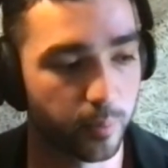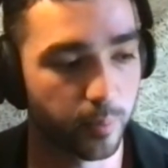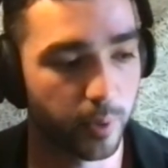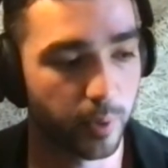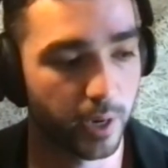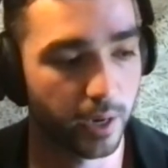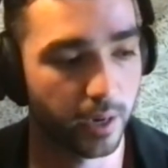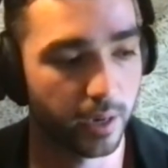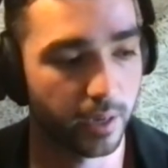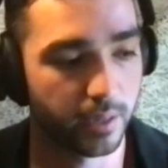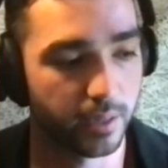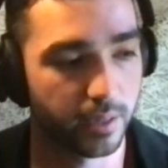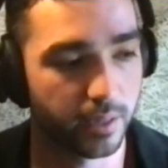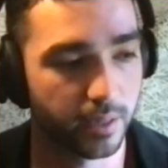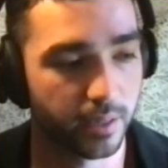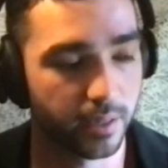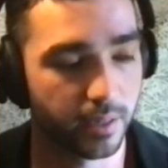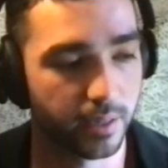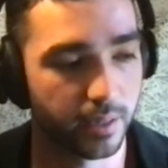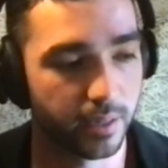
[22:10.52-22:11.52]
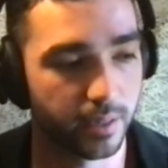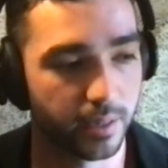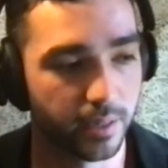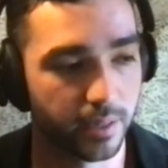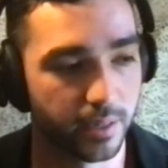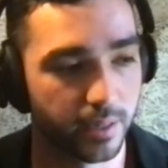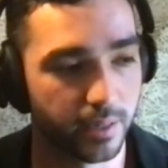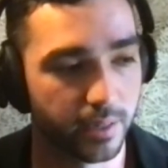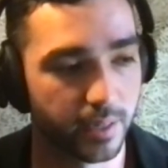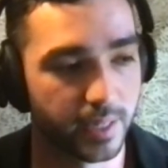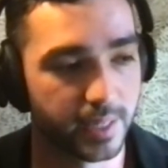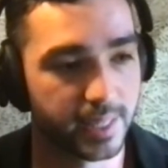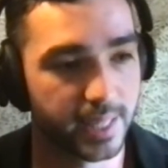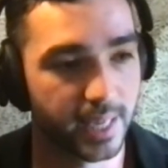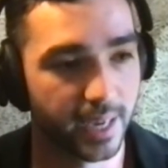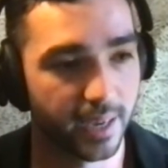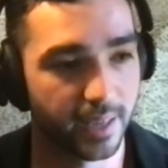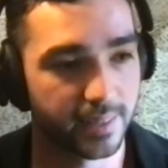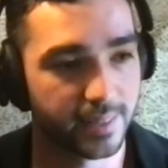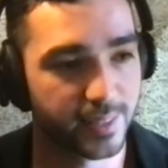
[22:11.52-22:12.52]
But
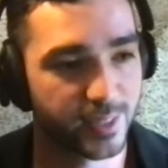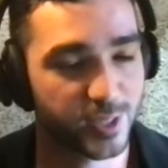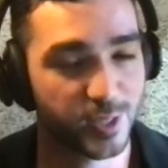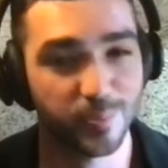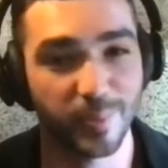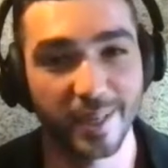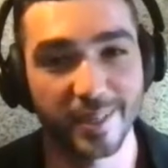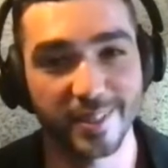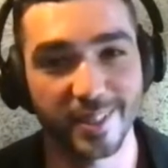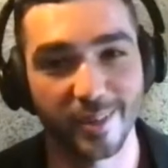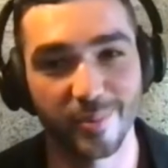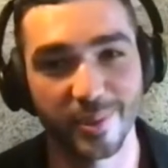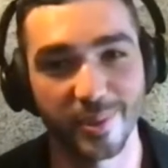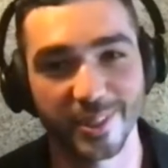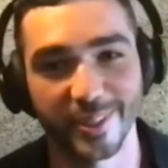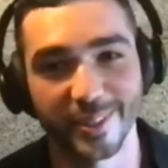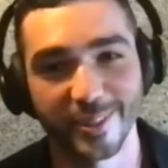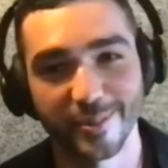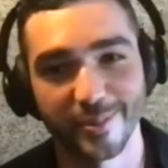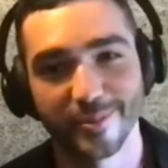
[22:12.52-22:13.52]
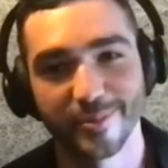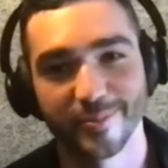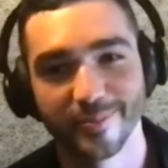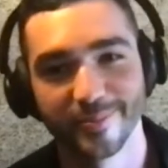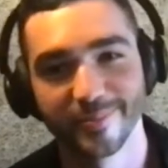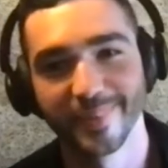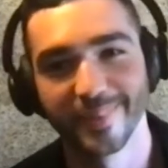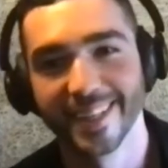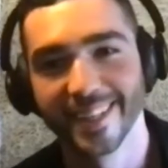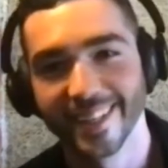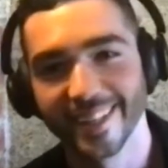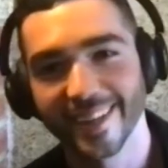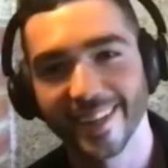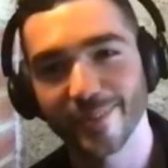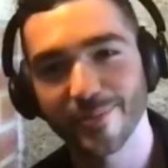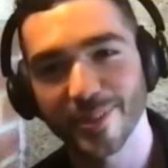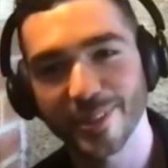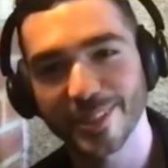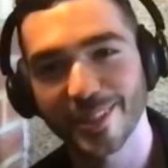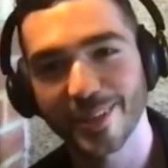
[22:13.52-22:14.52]
yeah, it just depends how much
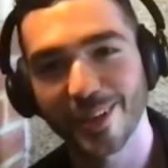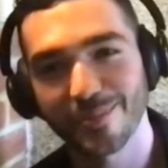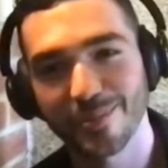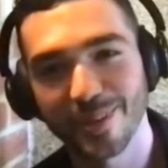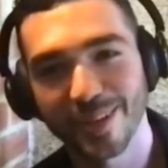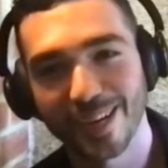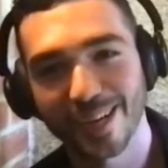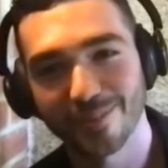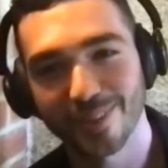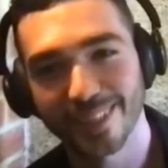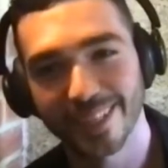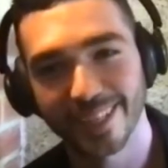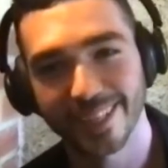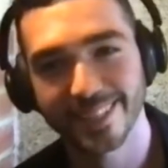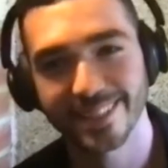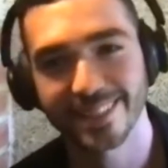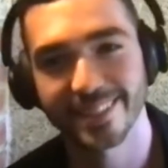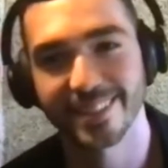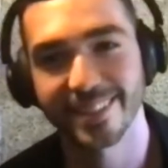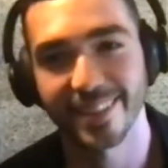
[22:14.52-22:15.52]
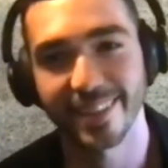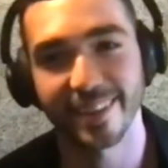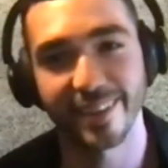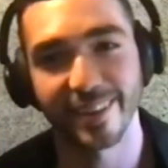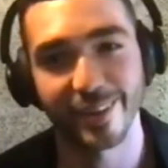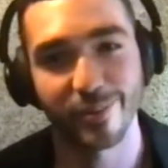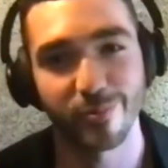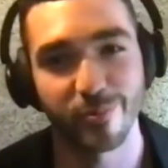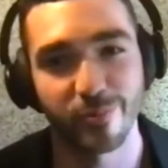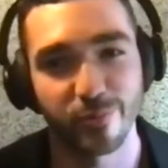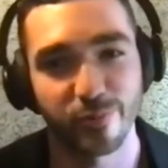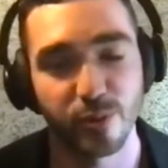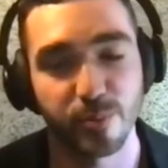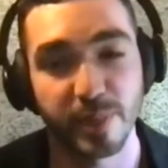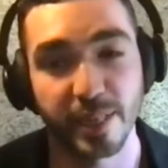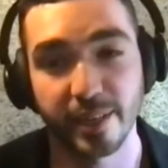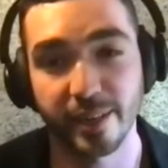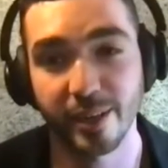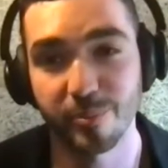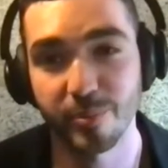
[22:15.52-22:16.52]
time you have, I guess. For
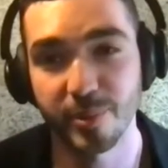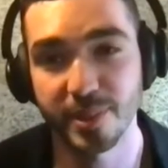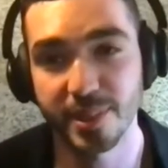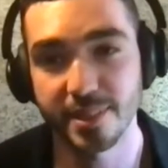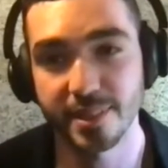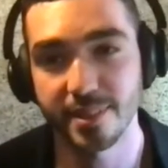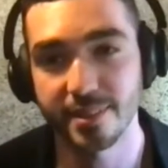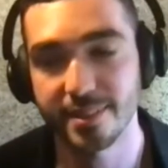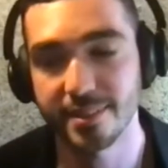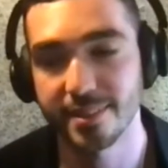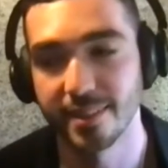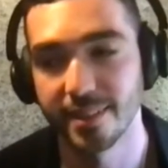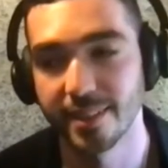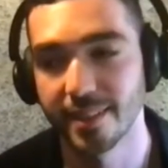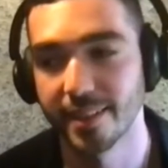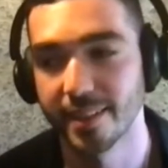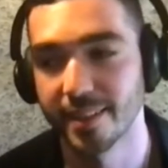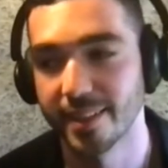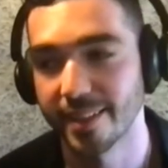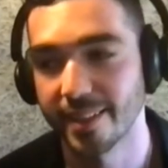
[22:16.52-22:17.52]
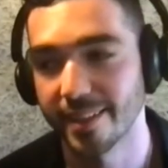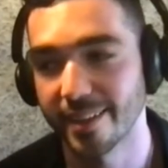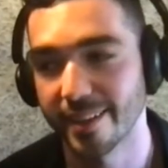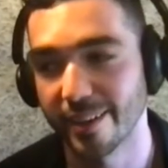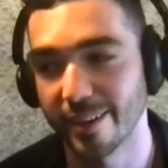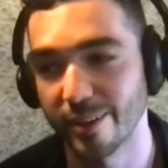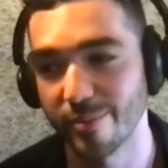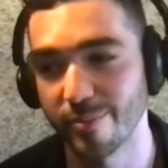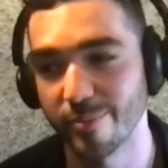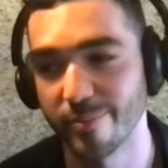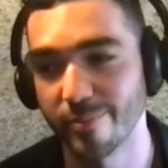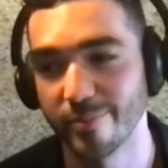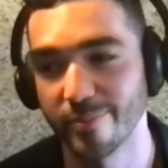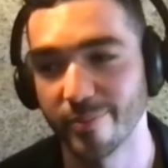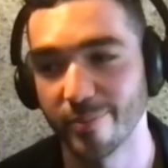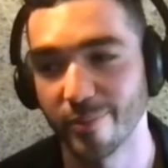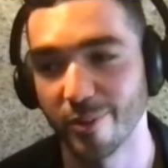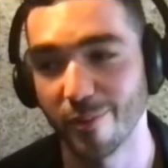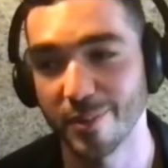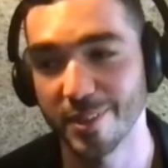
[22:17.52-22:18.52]
bigger companies, it's
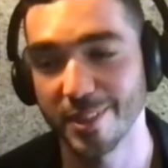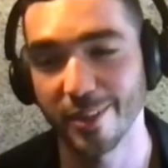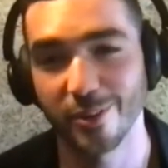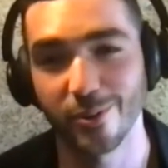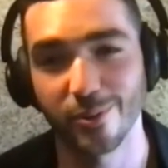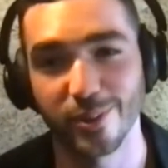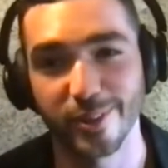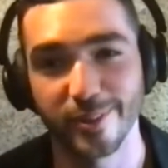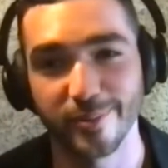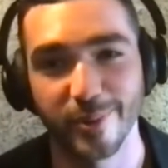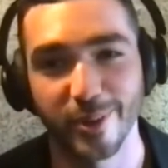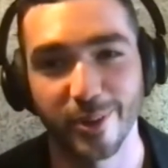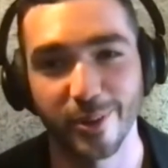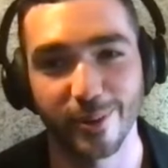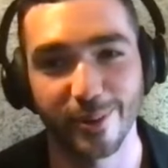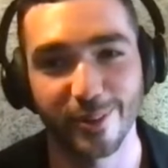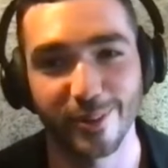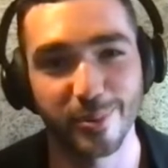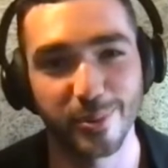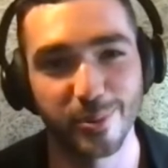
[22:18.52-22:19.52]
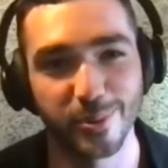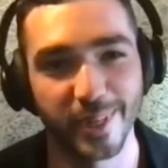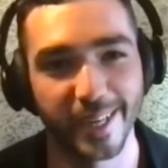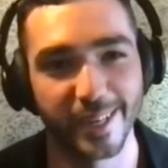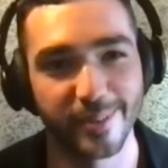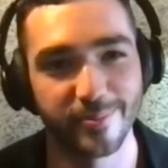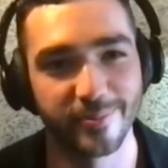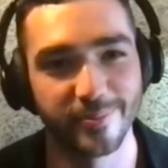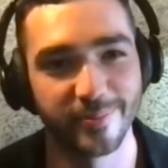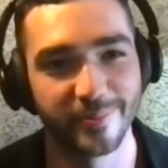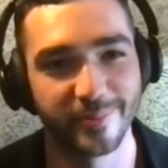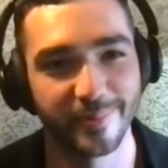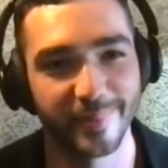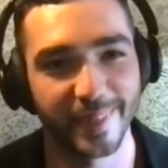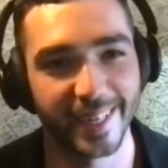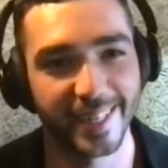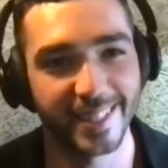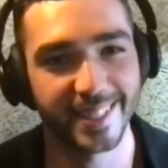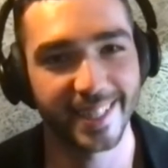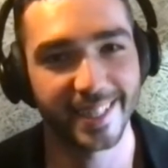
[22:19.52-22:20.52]
obviously a whole of the ball game,
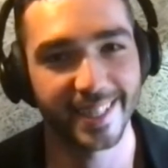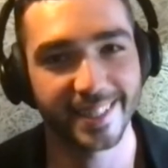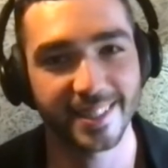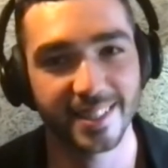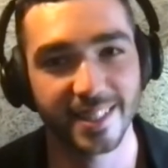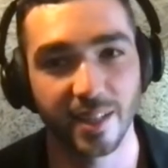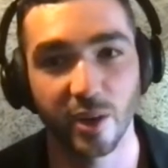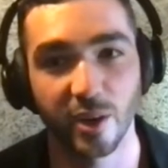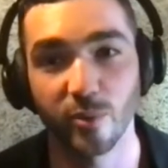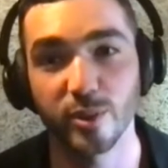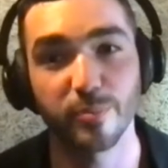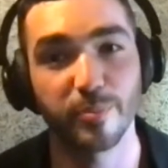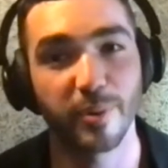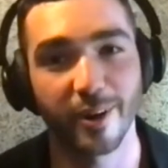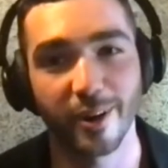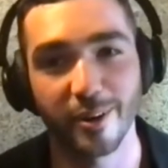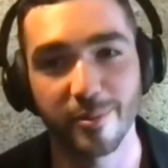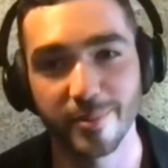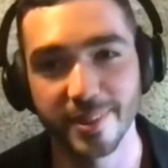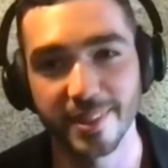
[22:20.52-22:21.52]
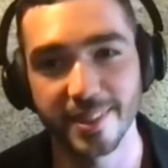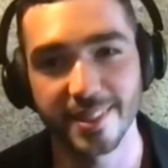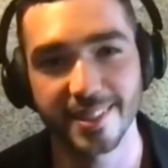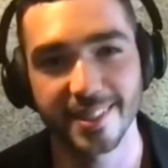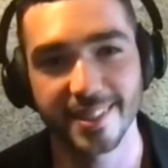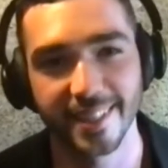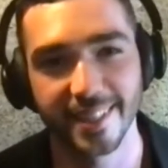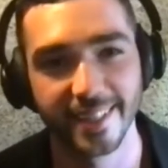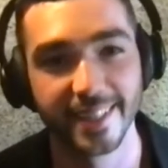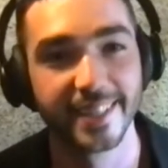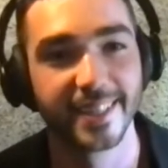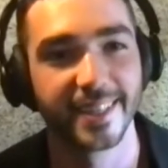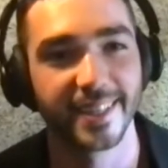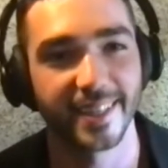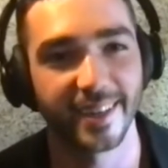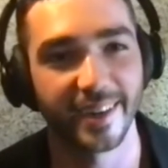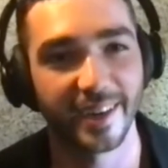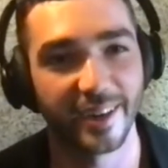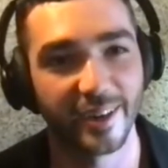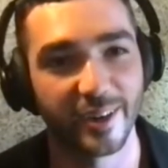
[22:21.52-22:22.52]
and it takes whole departments
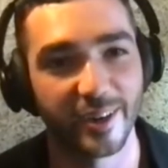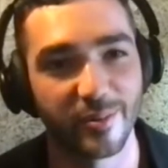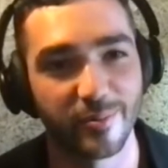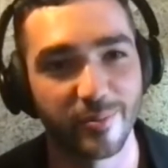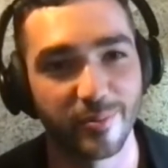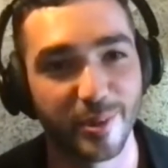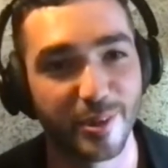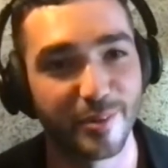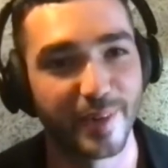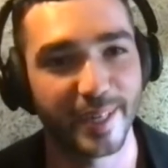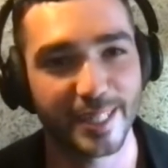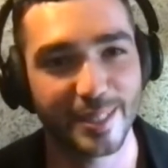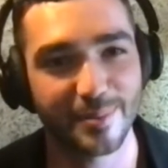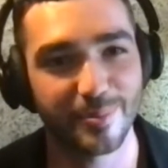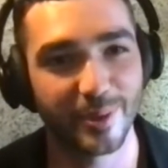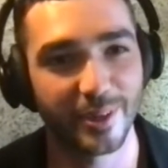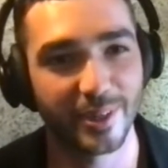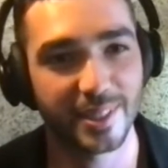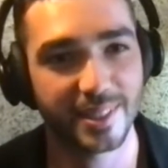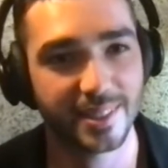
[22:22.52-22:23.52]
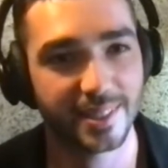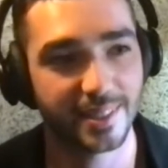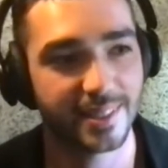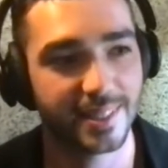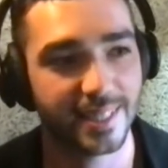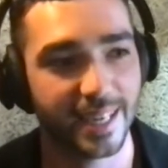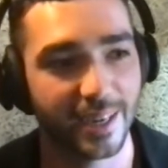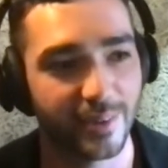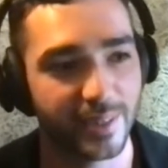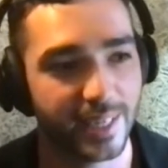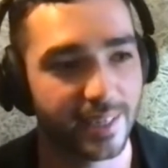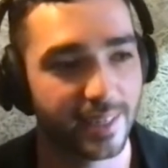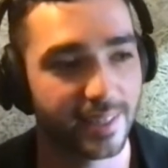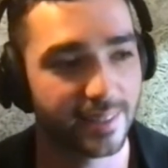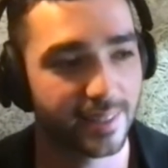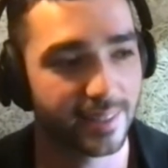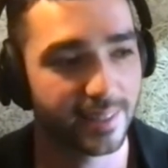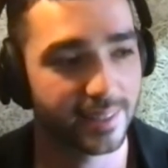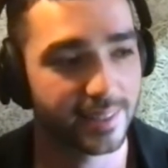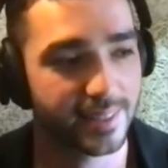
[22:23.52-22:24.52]
of experts to
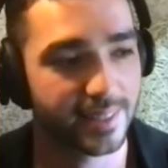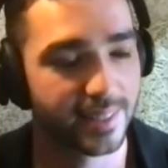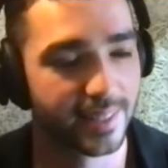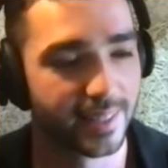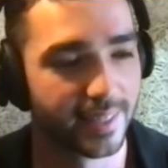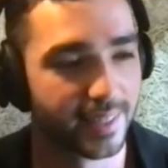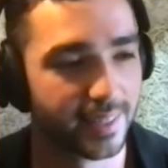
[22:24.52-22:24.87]
calculate things.